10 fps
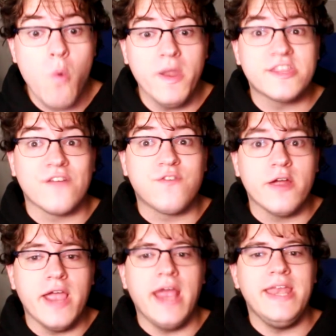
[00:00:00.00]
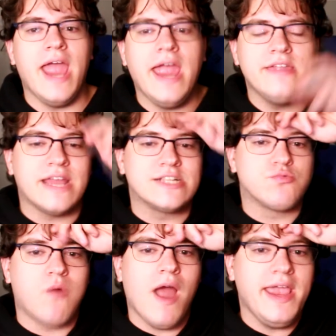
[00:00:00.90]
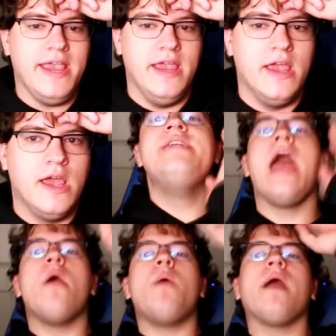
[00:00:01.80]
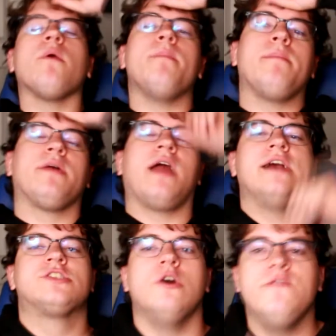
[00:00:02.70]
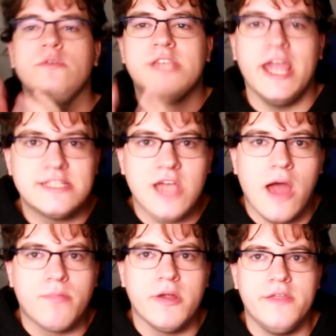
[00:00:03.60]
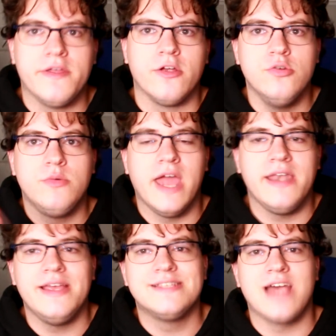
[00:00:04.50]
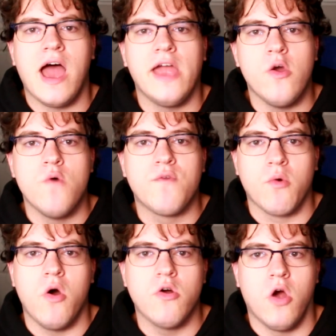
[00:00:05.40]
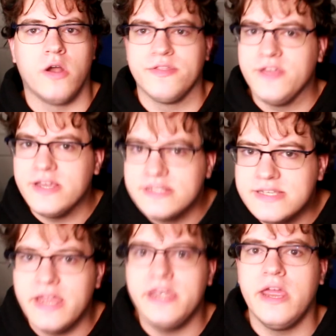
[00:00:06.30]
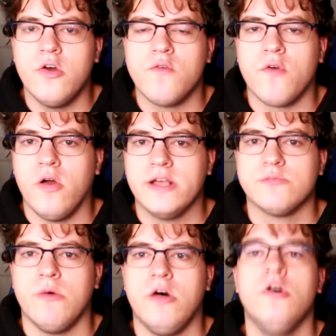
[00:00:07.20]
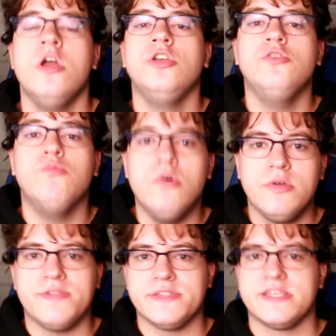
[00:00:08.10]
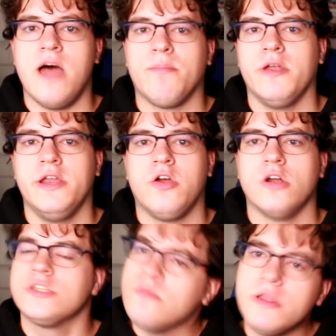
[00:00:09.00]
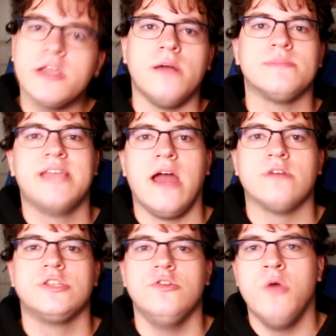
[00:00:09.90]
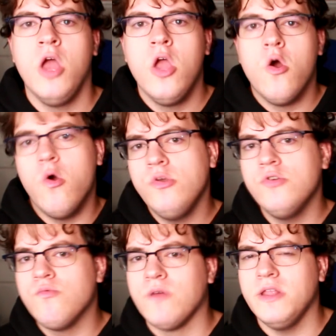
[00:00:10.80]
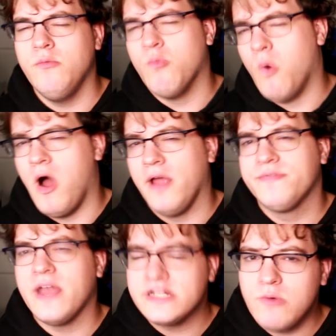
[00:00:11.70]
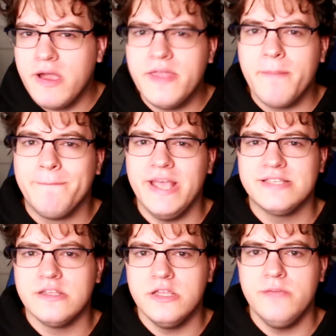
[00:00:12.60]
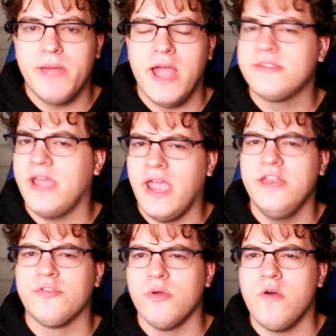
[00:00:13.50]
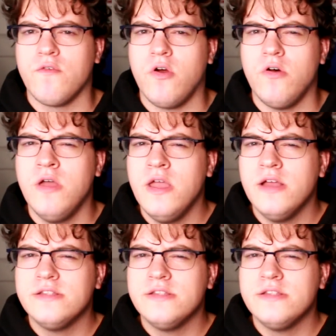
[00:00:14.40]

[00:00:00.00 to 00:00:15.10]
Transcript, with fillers: we get the free 88, that's right. Now I remember, guys, so if you take Tom Brady there, you get his high overall card. I think it is an 88 overall as well. You will get the Tom Brady card, so it really comes down to who you really want. That's why in that base elite pack, the 83 overall,